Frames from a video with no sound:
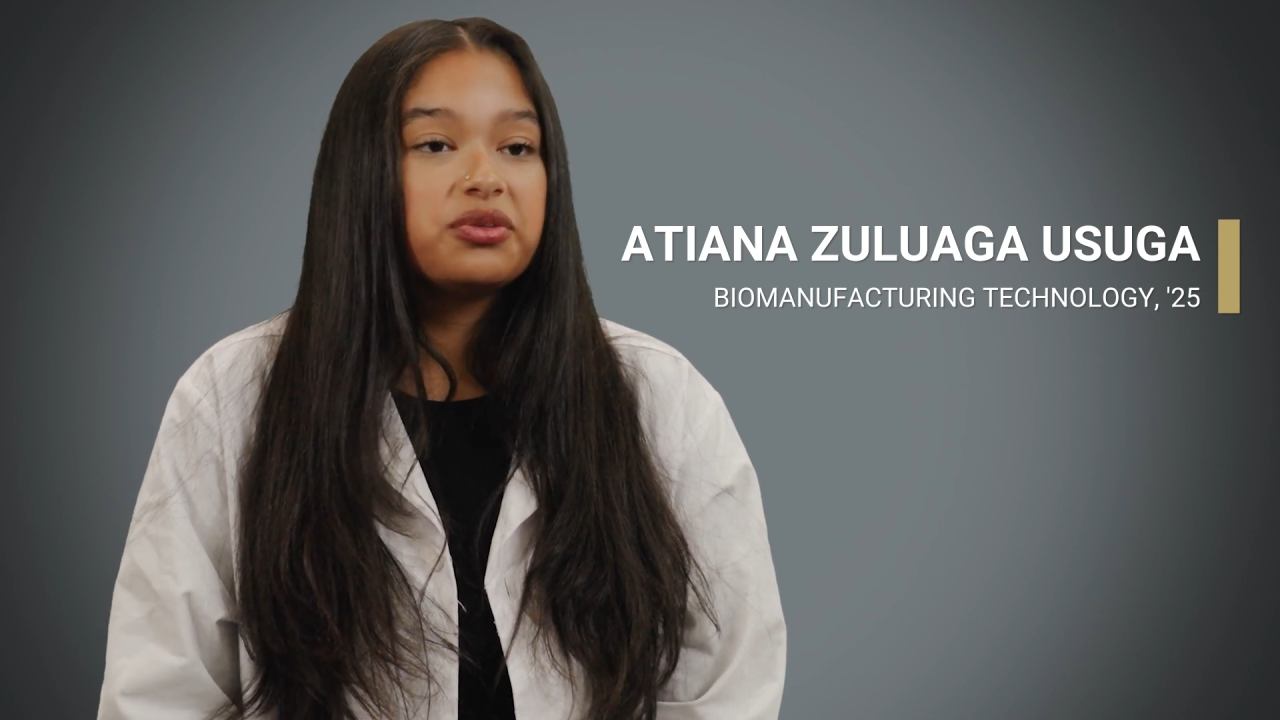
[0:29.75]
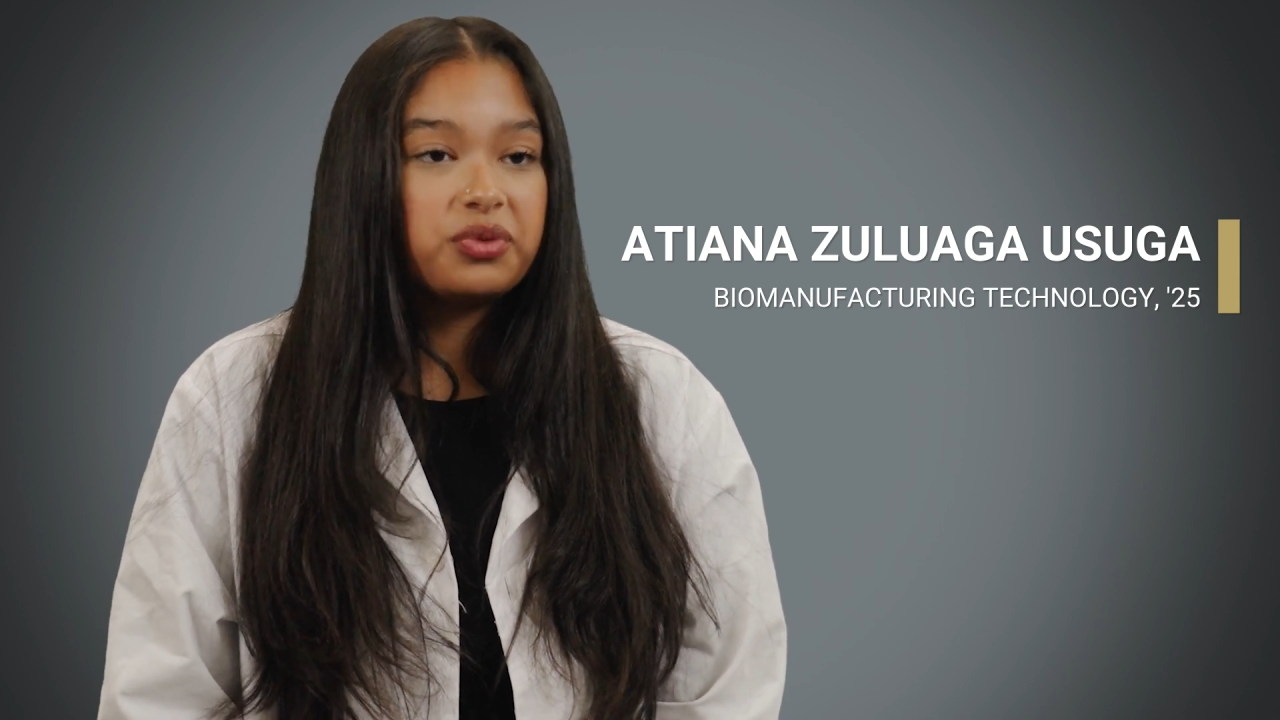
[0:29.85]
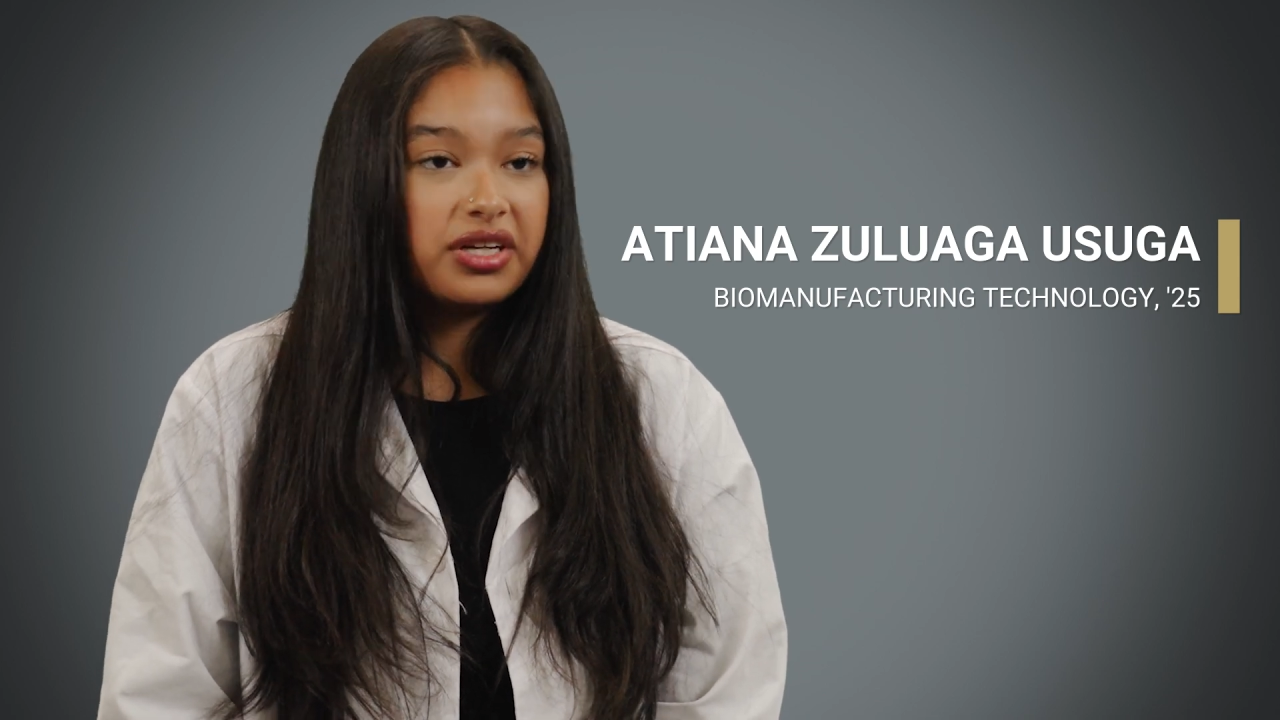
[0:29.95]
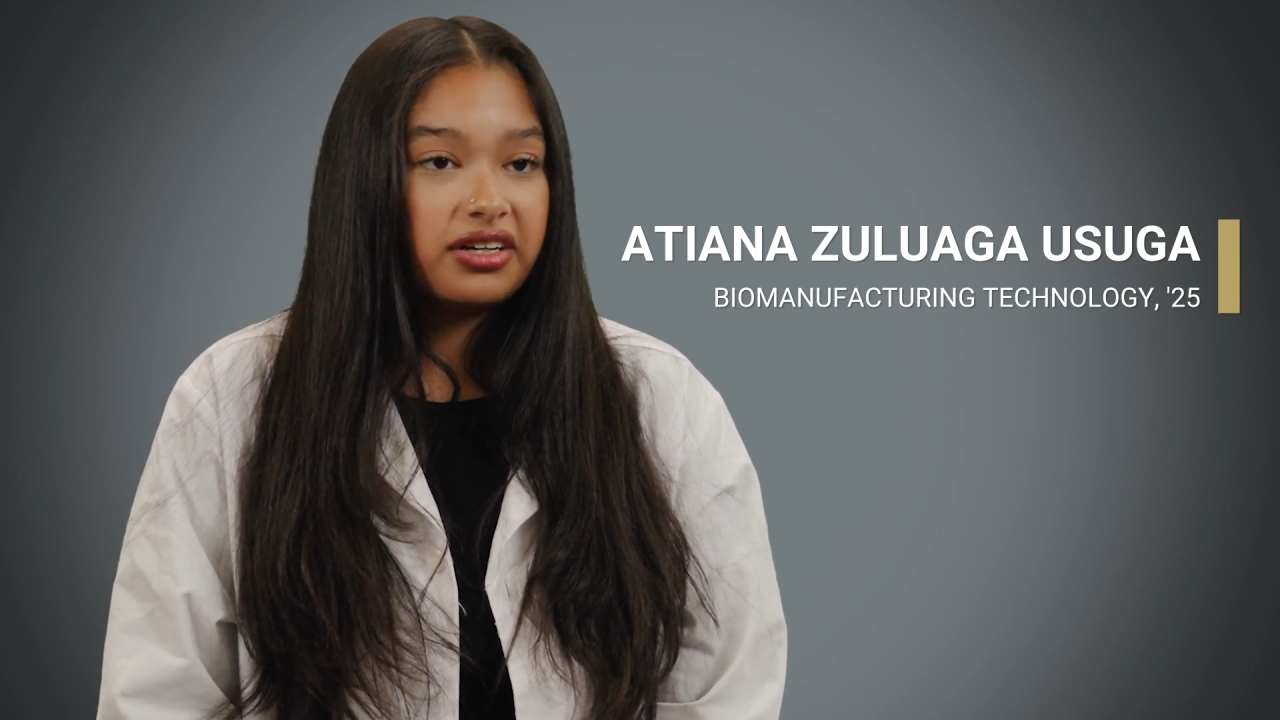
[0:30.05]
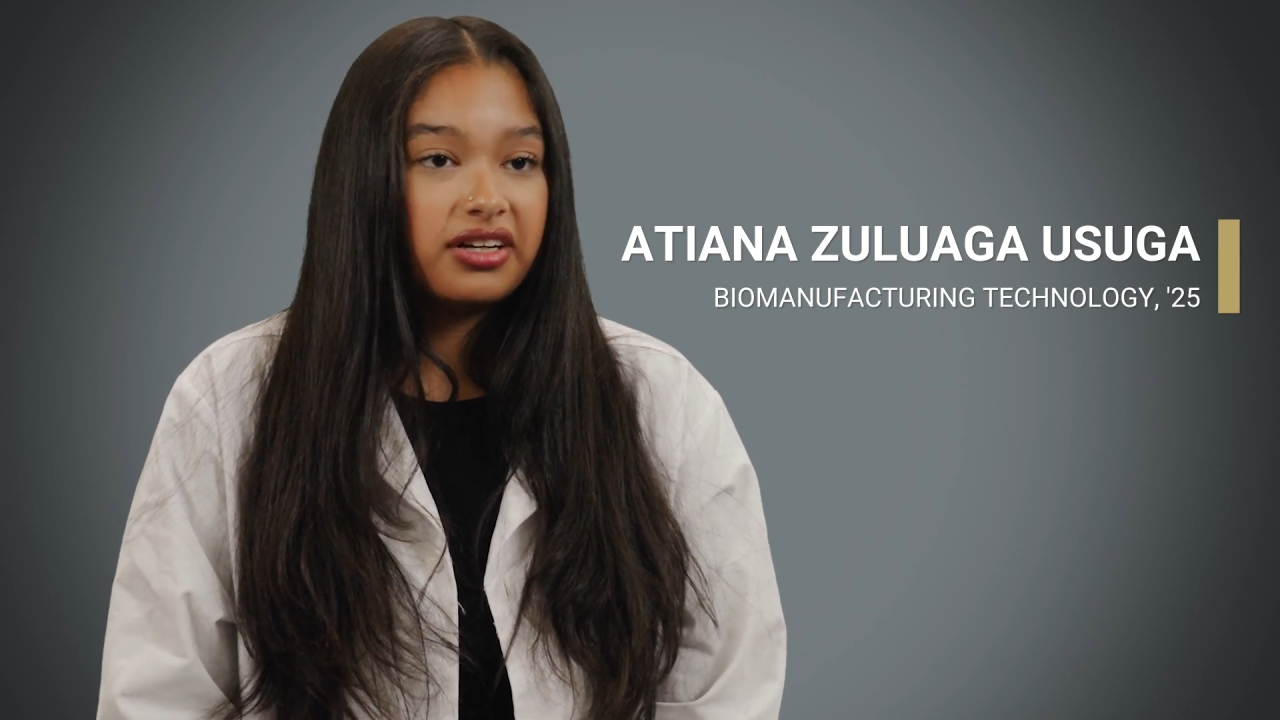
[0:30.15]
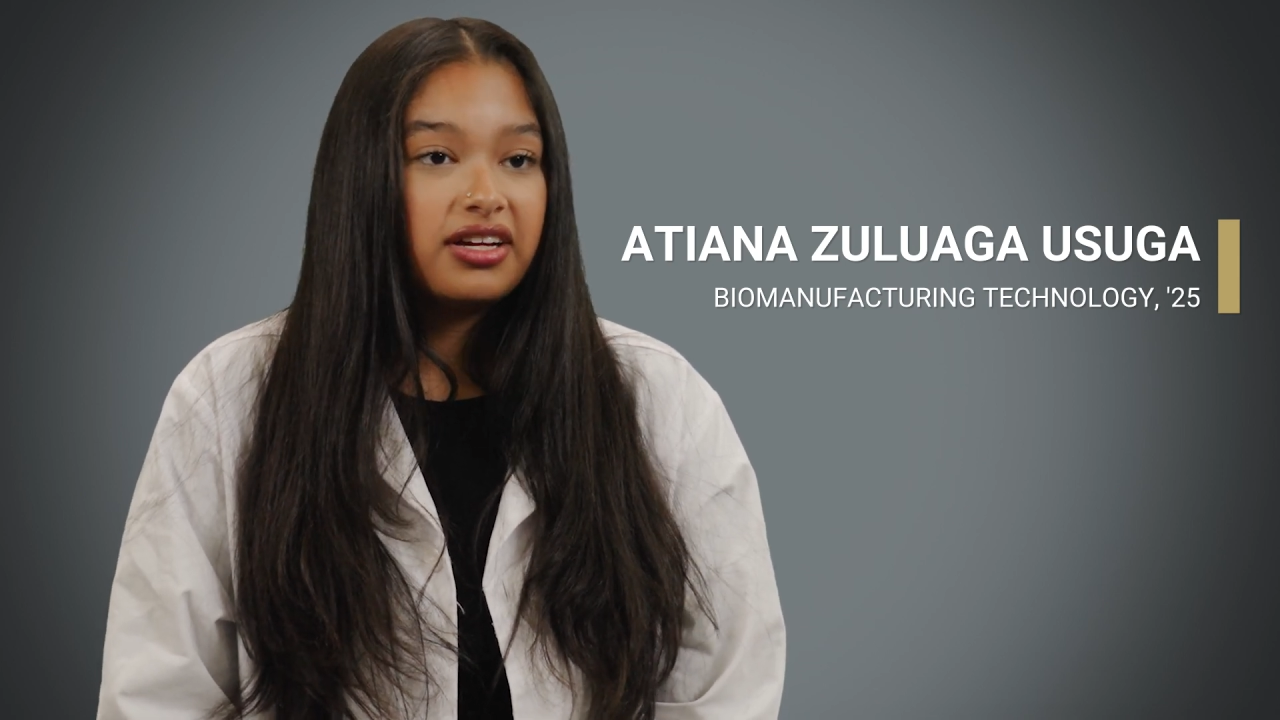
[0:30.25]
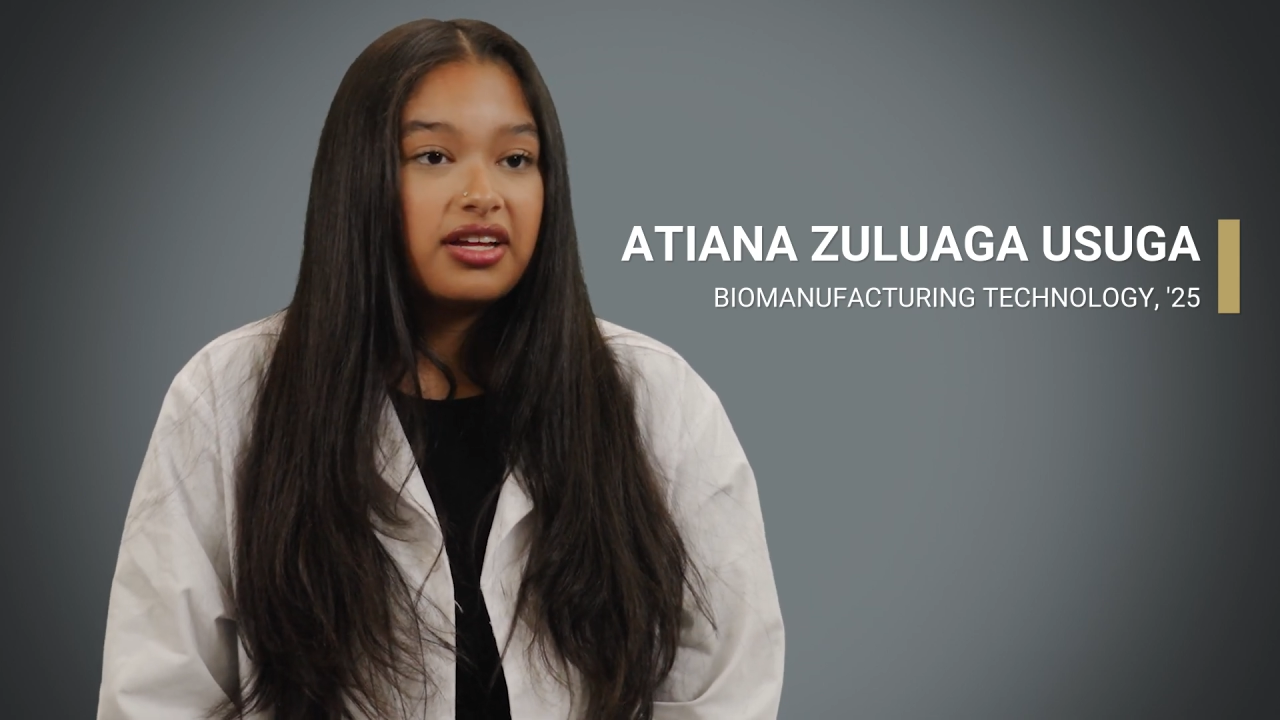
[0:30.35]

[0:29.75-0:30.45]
where,